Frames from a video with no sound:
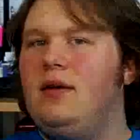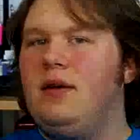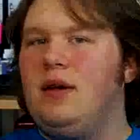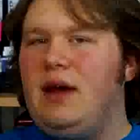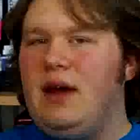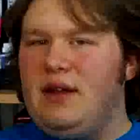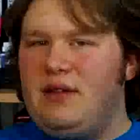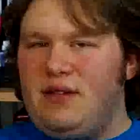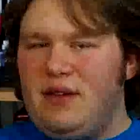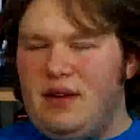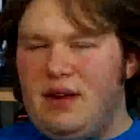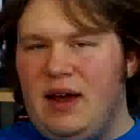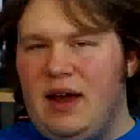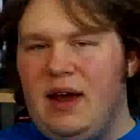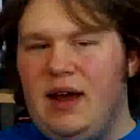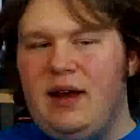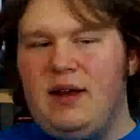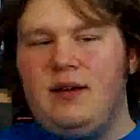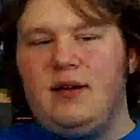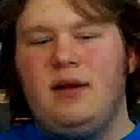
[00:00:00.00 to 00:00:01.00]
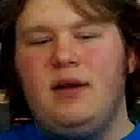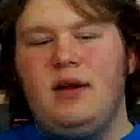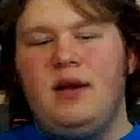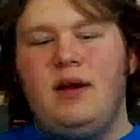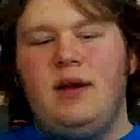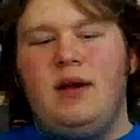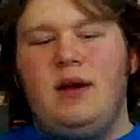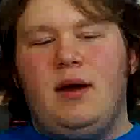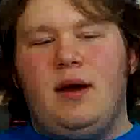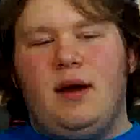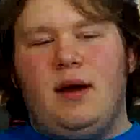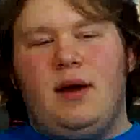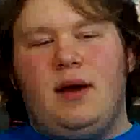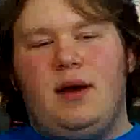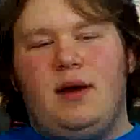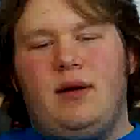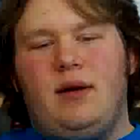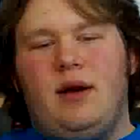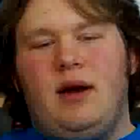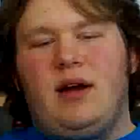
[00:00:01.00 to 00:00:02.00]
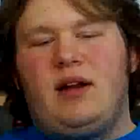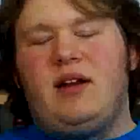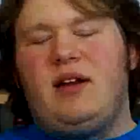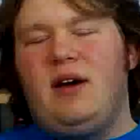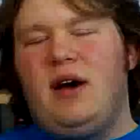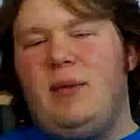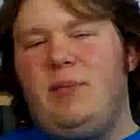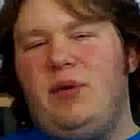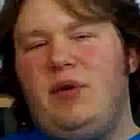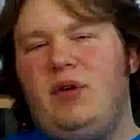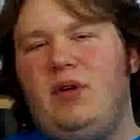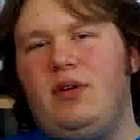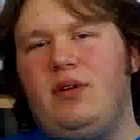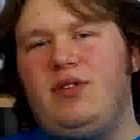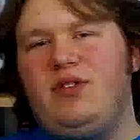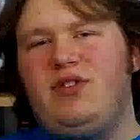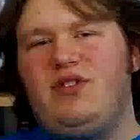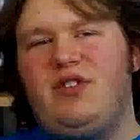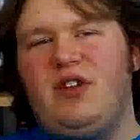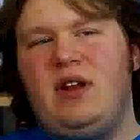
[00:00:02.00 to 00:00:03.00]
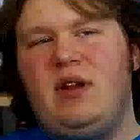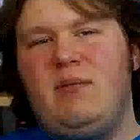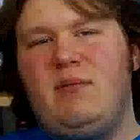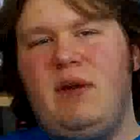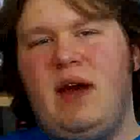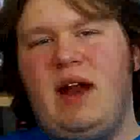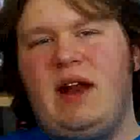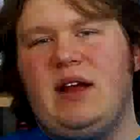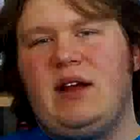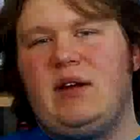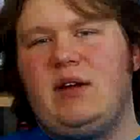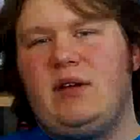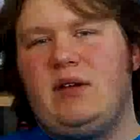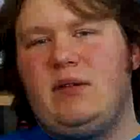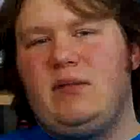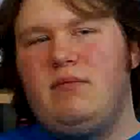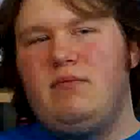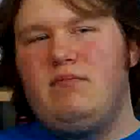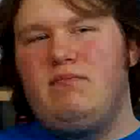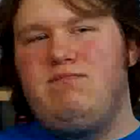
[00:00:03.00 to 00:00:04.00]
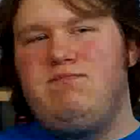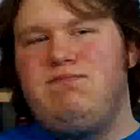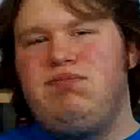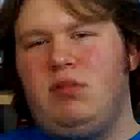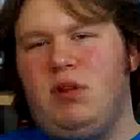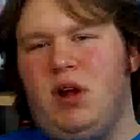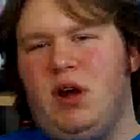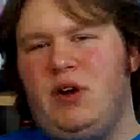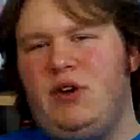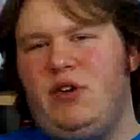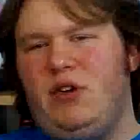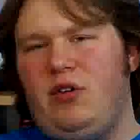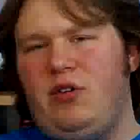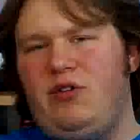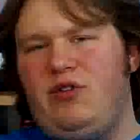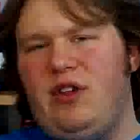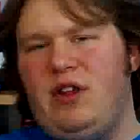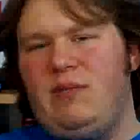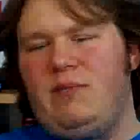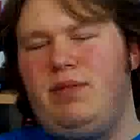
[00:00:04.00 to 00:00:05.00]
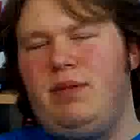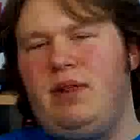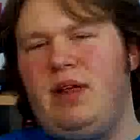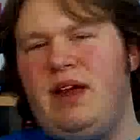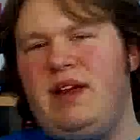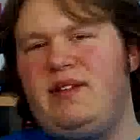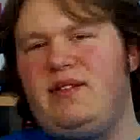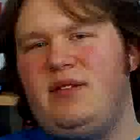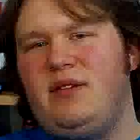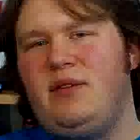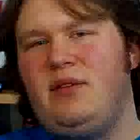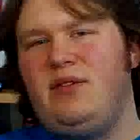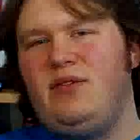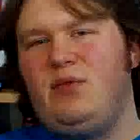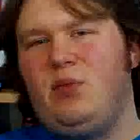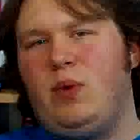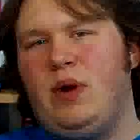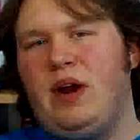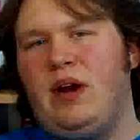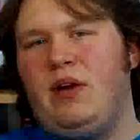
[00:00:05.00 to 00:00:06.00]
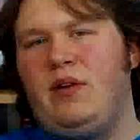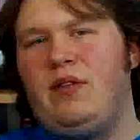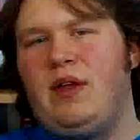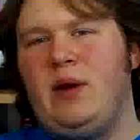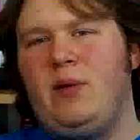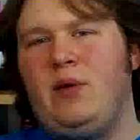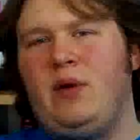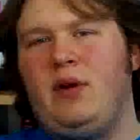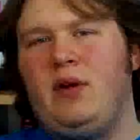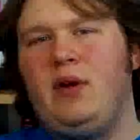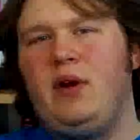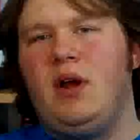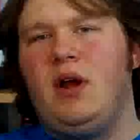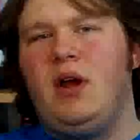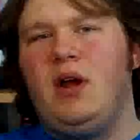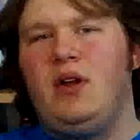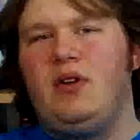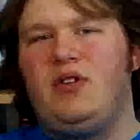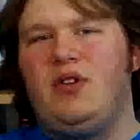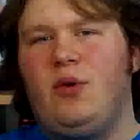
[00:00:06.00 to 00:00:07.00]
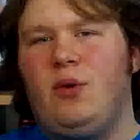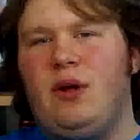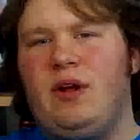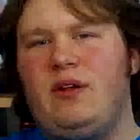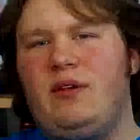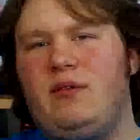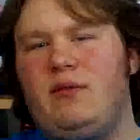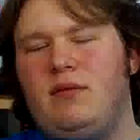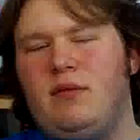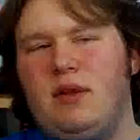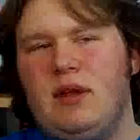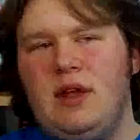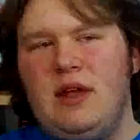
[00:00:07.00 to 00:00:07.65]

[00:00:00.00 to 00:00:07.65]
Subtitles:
it's a 9. A couple cinematic blunders in places where they were doing